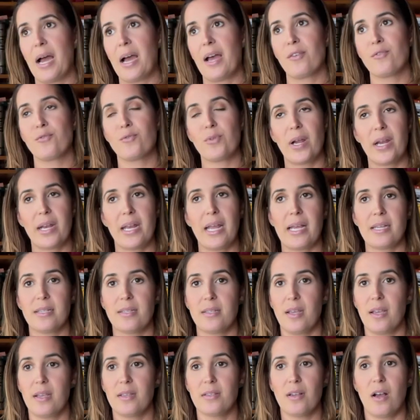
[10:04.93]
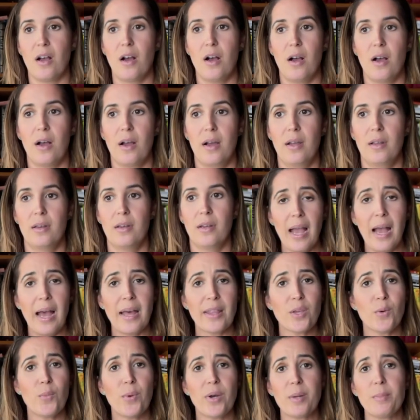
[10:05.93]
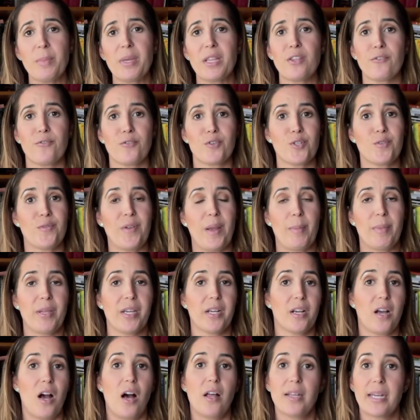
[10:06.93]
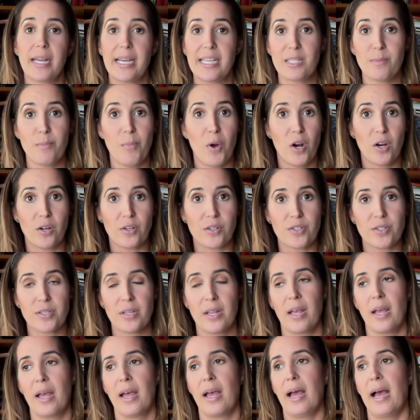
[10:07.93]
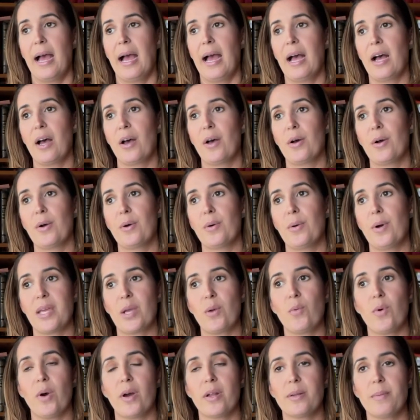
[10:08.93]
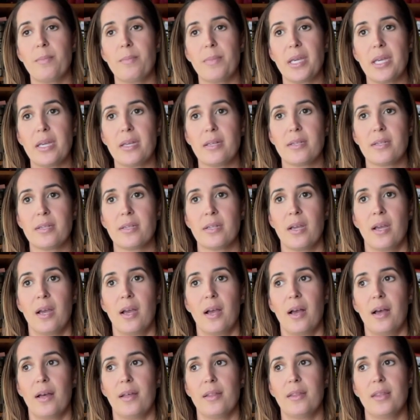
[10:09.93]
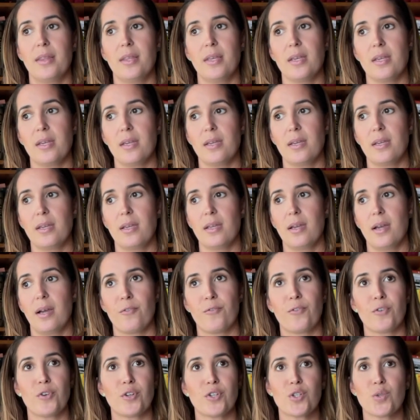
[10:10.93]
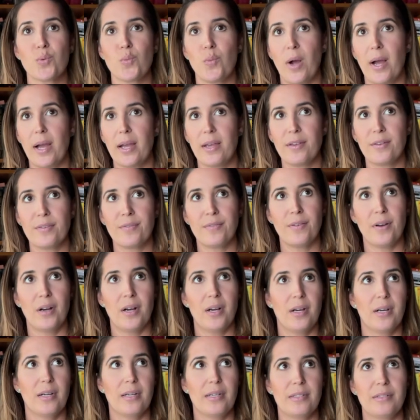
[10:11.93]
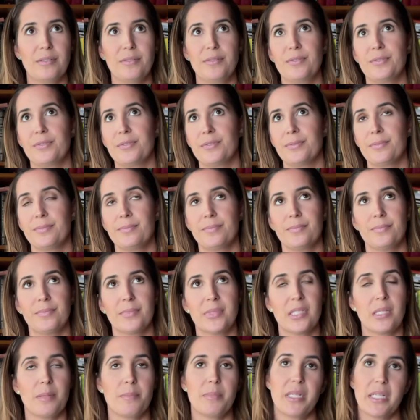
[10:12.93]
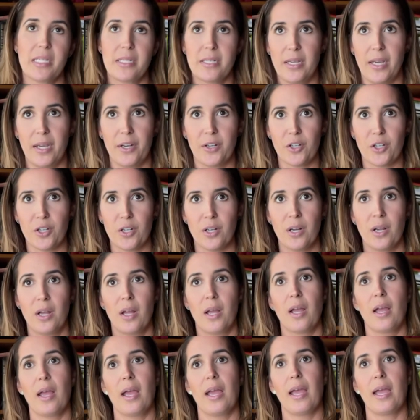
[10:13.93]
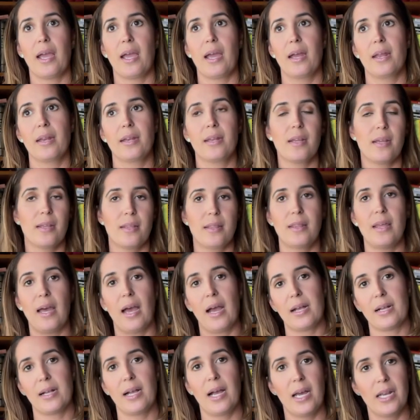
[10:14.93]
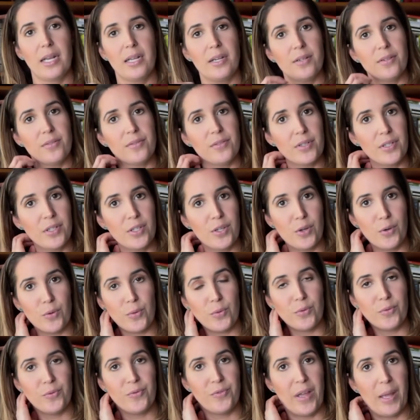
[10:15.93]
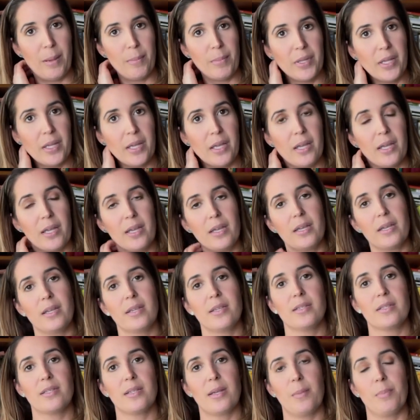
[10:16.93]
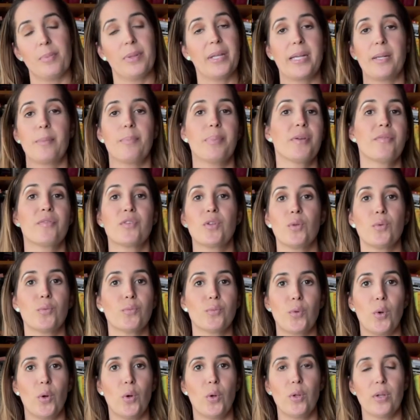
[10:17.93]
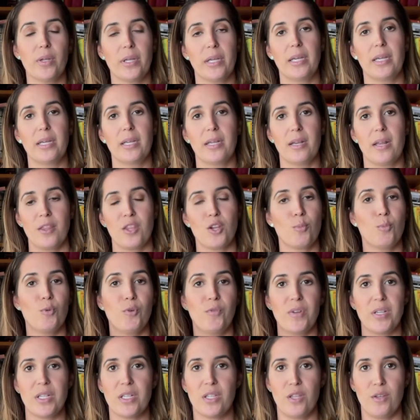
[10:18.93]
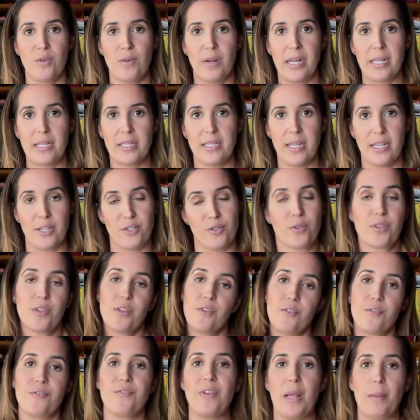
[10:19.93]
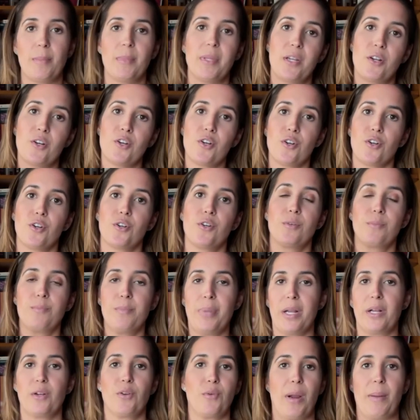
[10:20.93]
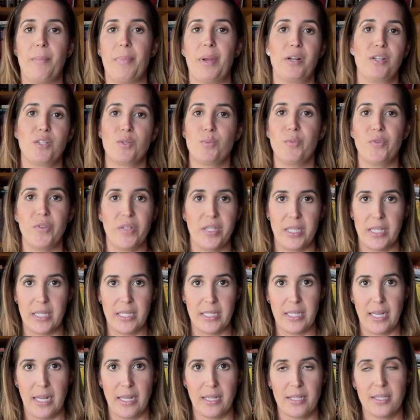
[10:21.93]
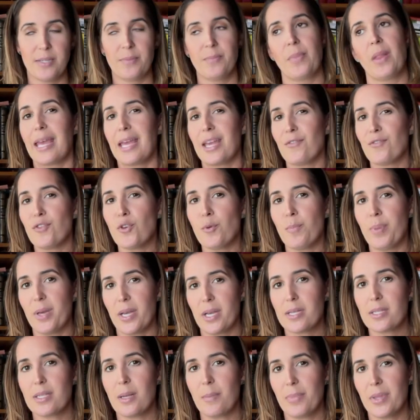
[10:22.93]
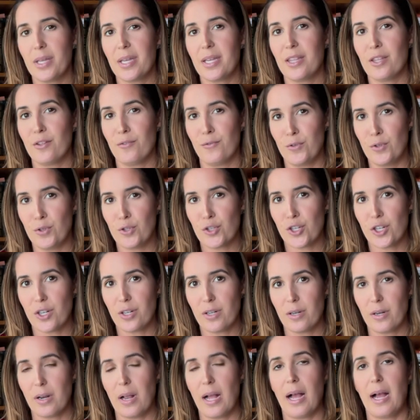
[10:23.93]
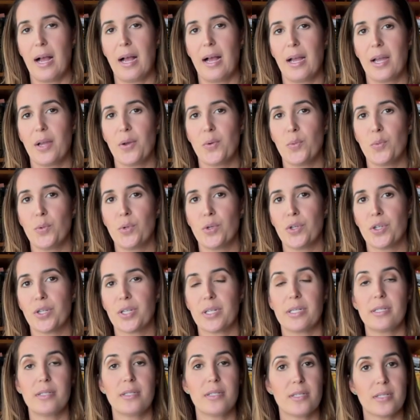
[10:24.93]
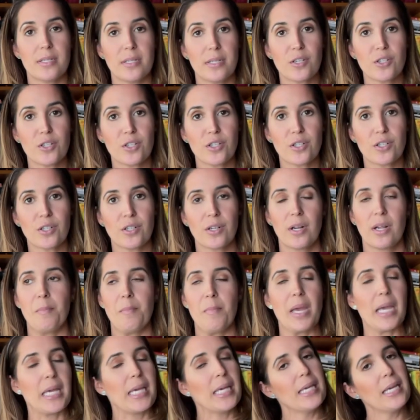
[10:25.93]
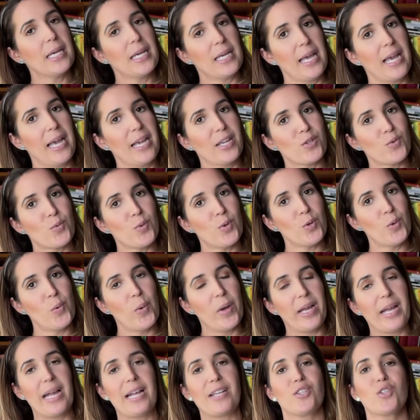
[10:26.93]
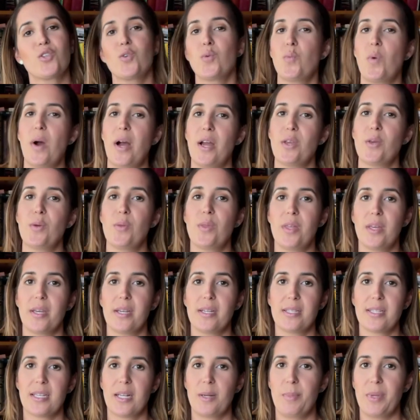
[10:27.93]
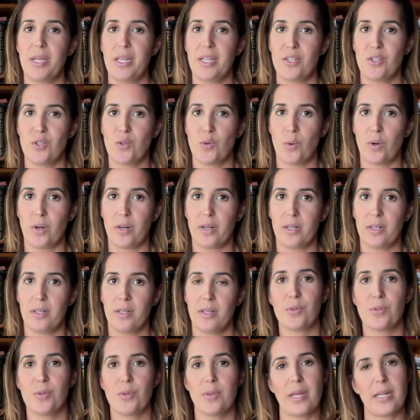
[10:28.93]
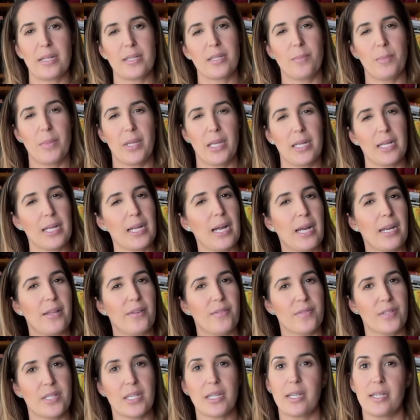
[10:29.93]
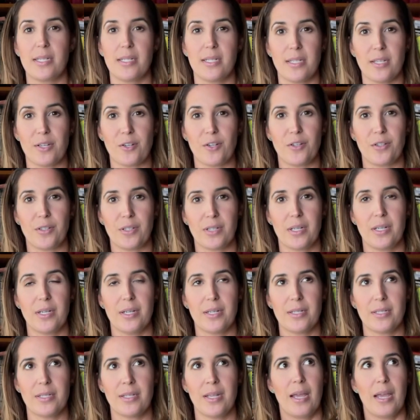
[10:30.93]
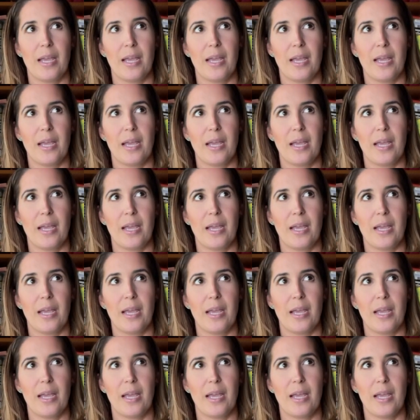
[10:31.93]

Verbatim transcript: I've read essays on how they want to meet the first family to colonize Mars, how they want to meet the first wife of some dictator, and that kind of, you know, family is uh, played a pivotal role in their moving to the United States, or their family, her grandparents moving to the States. If you pick something in the future, I would consider making a case real quick as to why you think it's going to be historic. So that's something kind of to consider, because